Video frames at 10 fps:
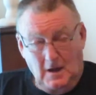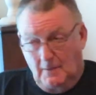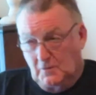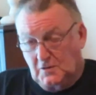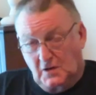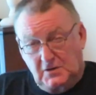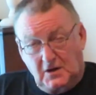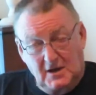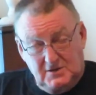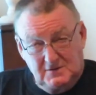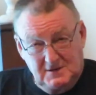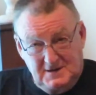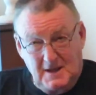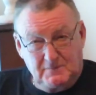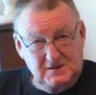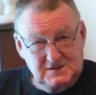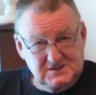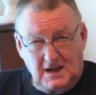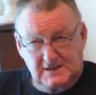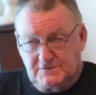I'm not going to go into the depth and the
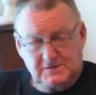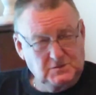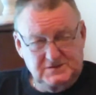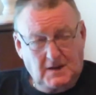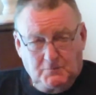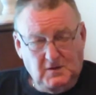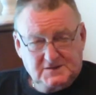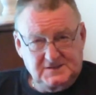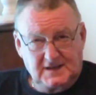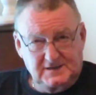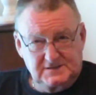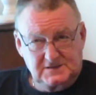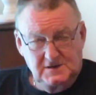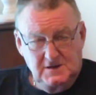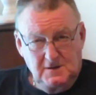science of it because I'm not a scientist.